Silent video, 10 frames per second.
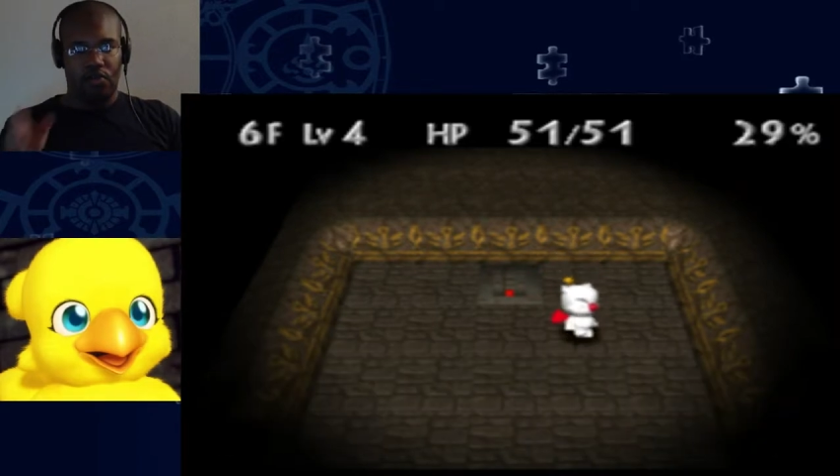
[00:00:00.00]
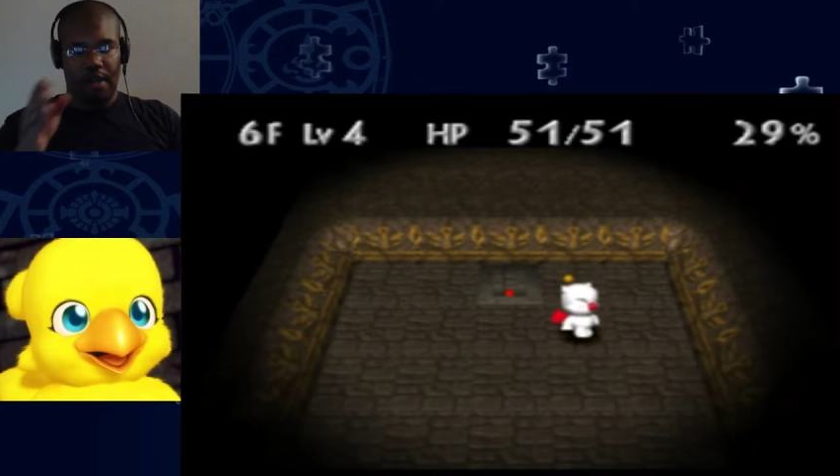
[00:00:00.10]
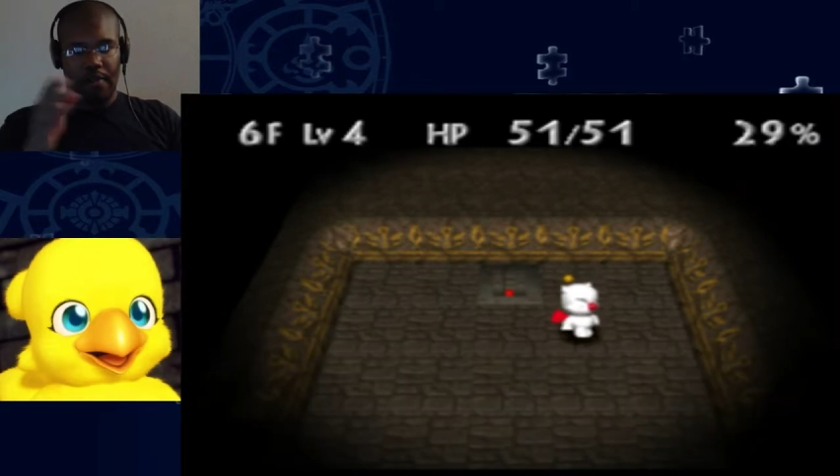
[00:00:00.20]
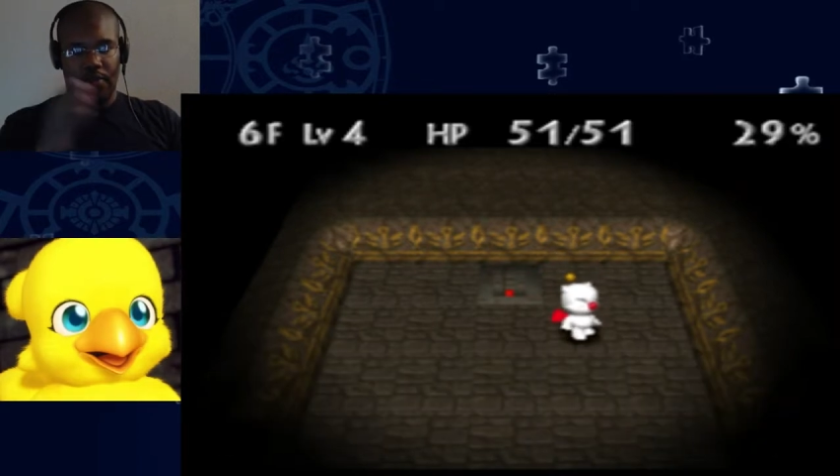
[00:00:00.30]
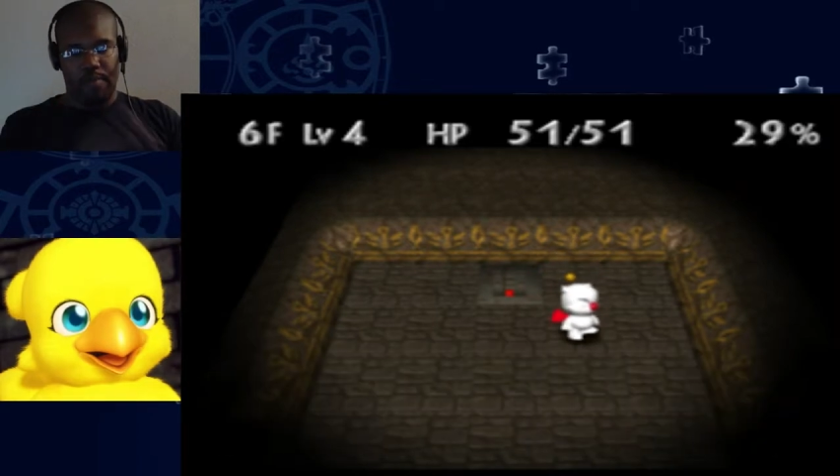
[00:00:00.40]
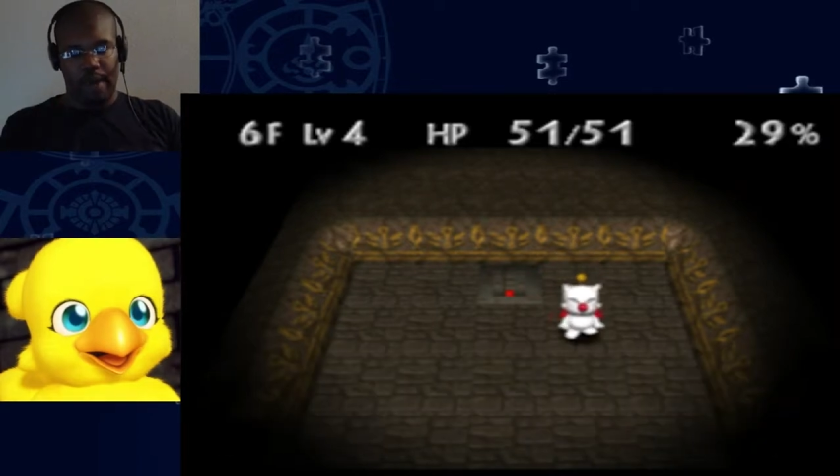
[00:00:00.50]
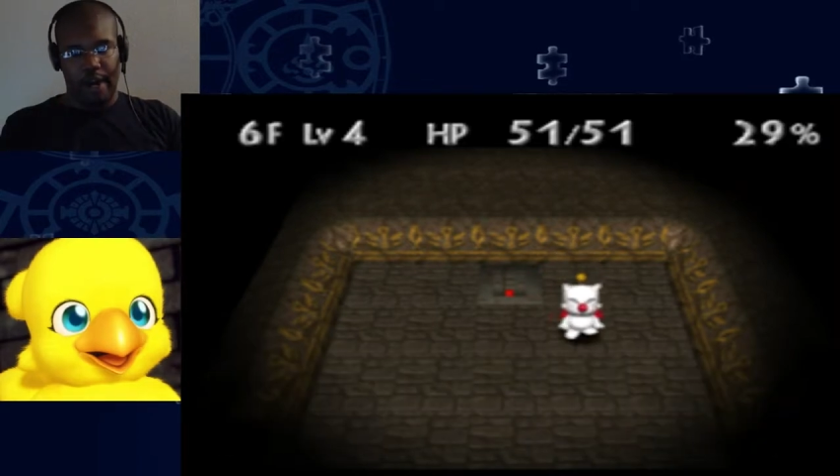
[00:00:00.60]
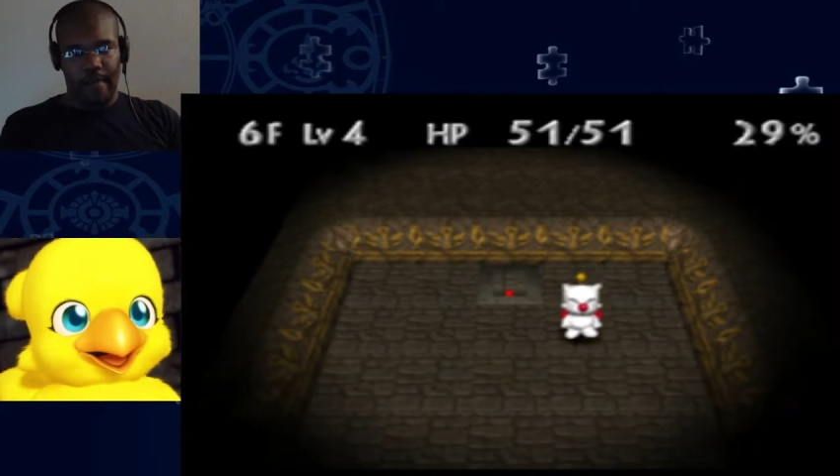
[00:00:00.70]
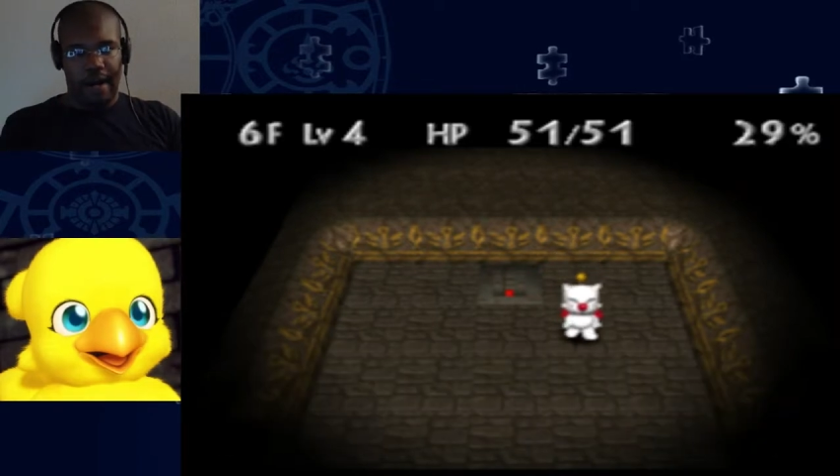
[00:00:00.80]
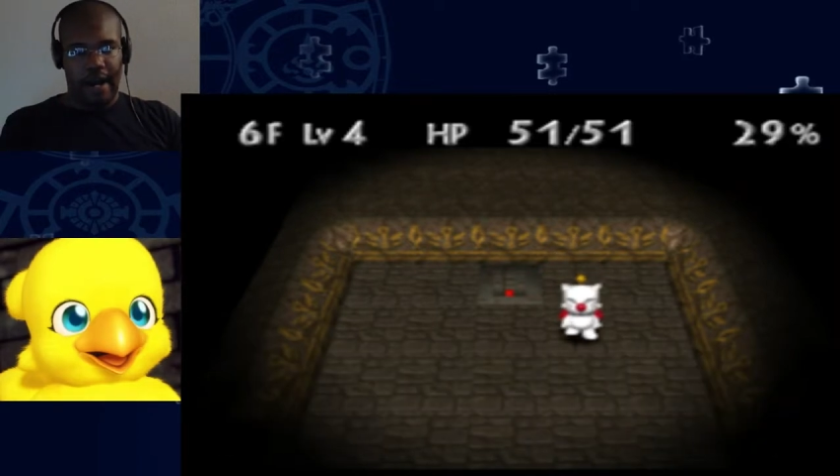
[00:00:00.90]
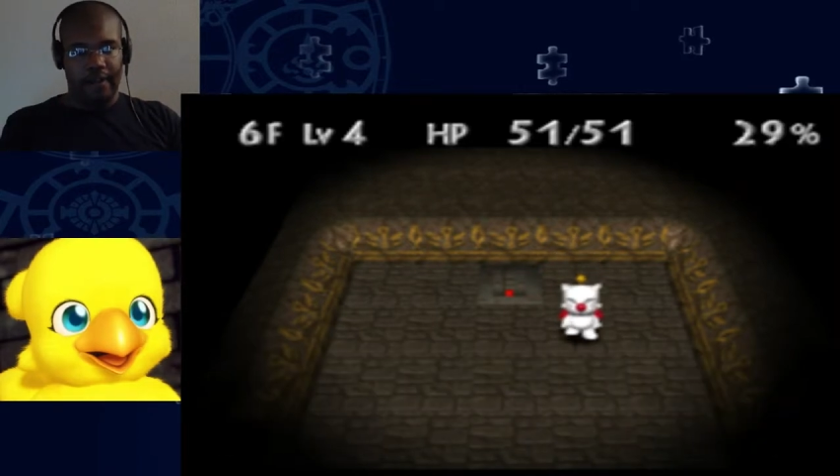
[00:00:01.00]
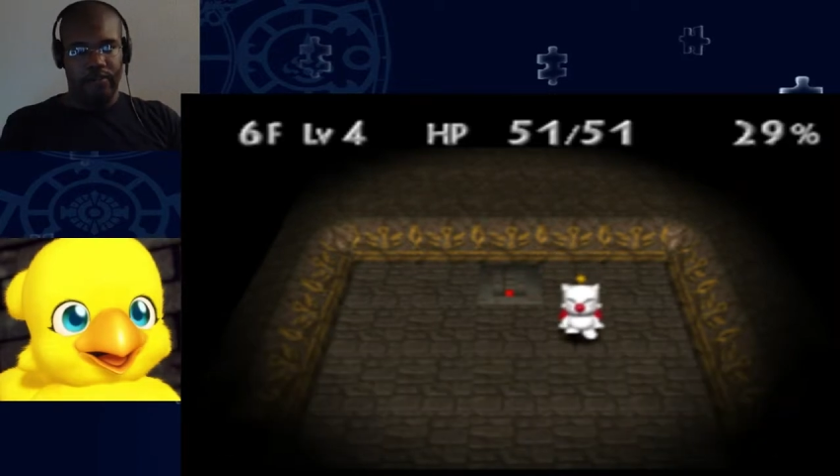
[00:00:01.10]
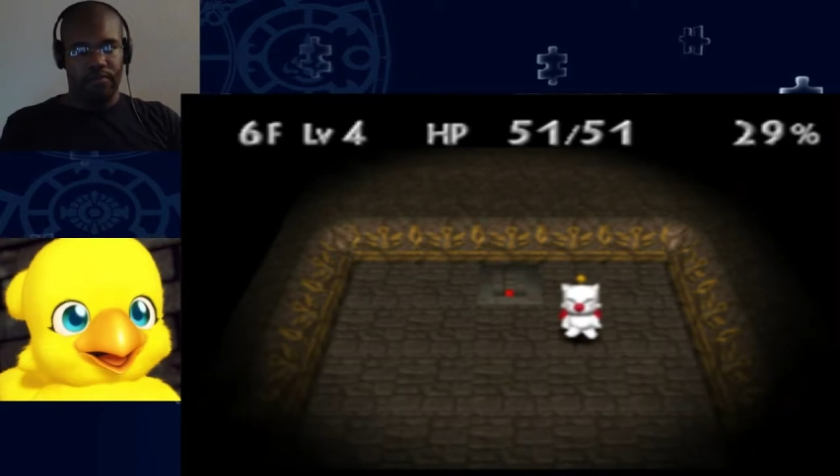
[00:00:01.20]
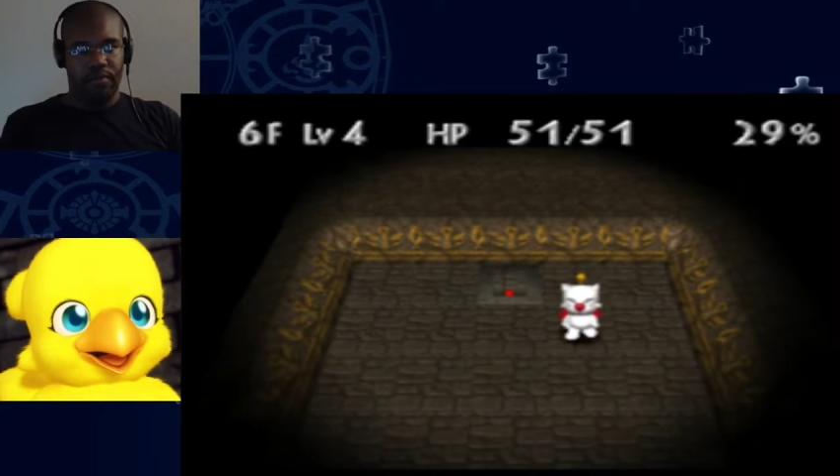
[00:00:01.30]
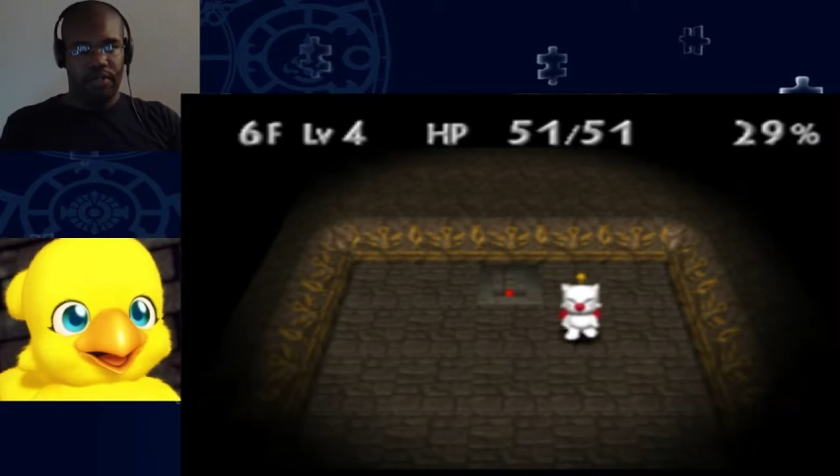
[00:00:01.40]
be able to repair my
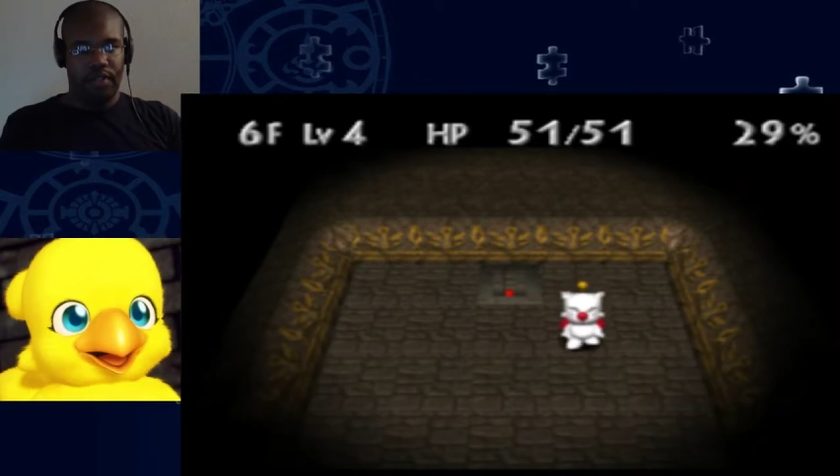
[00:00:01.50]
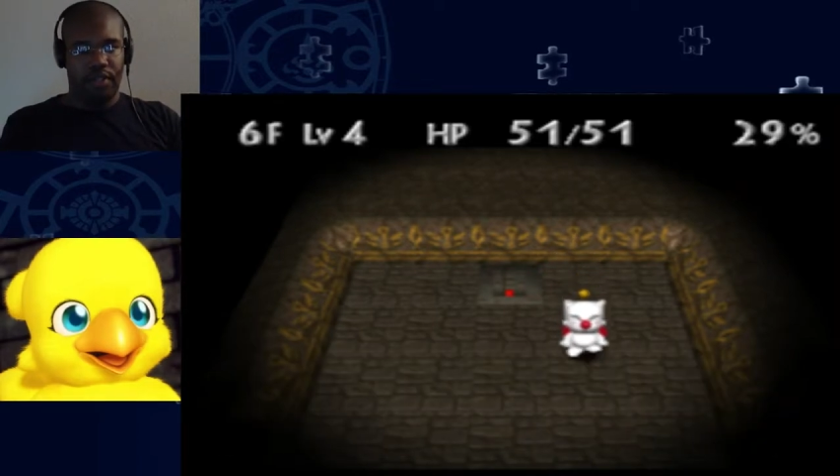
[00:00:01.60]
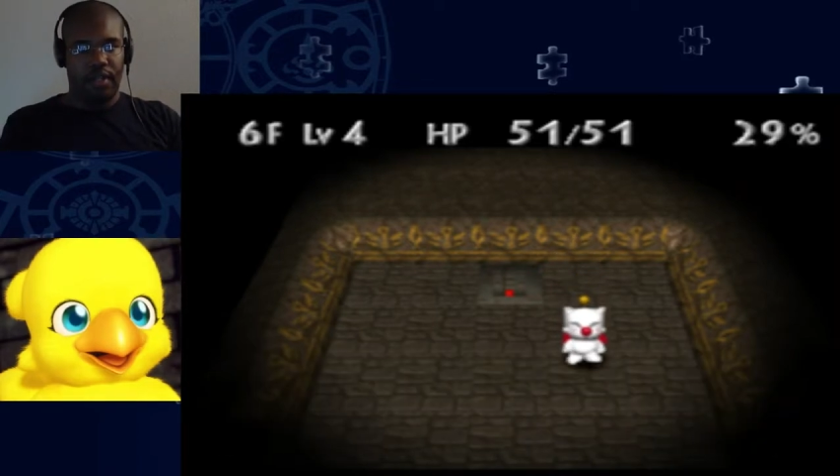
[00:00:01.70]
items,